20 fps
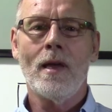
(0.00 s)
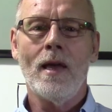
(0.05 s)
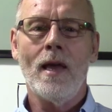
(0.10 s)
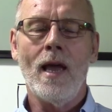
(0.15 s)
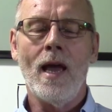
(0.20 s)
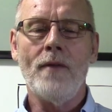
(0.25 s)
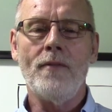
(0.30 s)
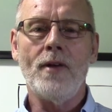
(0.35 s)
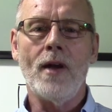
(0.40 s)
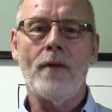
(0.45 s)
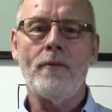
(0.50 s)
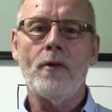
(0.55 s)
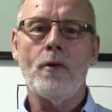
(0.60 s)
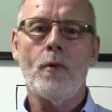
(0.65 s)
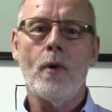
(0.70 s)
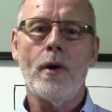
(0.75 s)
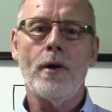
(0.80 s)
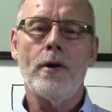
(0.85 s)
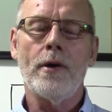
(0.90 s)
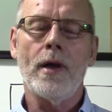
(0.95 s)
Have you ever
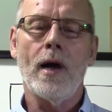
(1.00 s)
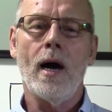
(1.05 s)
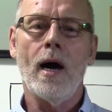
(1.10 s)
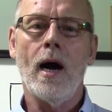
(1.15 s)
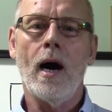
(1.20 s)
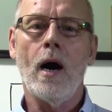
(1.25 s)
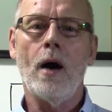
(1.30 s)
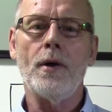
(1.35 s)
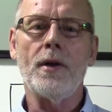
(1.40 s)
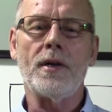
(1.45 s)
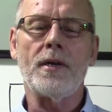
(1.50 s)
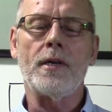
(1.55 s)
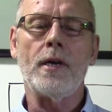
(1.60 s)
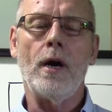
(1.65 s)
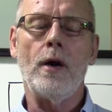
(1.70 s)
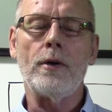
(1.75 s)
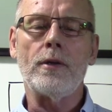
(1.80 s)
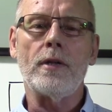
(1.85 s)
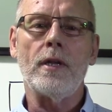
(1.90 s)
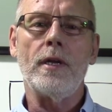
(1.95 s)
wondered how to
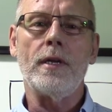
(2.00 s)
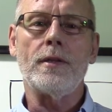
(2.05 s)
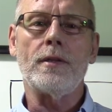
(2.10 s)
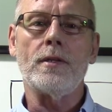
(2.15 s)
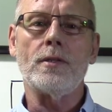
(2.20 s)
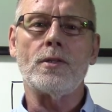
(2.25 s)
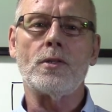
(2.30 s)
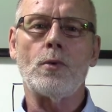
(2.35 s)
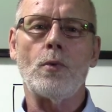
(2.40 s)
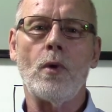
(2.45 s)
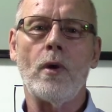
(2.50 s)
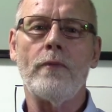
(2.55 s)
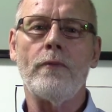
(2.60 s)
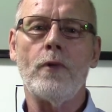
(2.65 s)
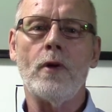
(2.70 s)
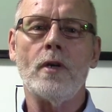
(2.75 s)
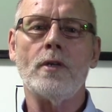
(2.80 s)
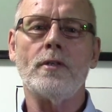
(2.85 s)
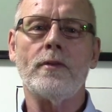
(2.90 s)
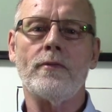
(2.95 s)
calculate the square
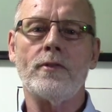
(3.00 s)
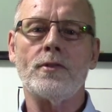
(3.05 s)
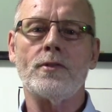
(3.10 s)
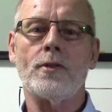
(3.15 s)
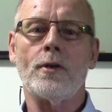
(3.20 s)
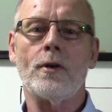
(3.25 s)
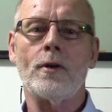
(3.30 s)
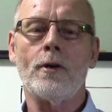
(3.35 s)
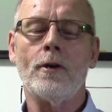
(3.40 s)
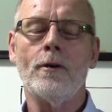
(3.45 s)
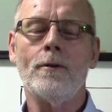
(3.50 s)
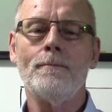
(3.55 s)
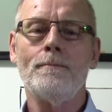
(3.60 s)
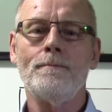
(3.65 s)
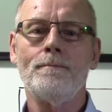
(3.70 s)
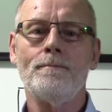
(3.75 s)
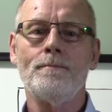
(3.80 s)
footage of a circle?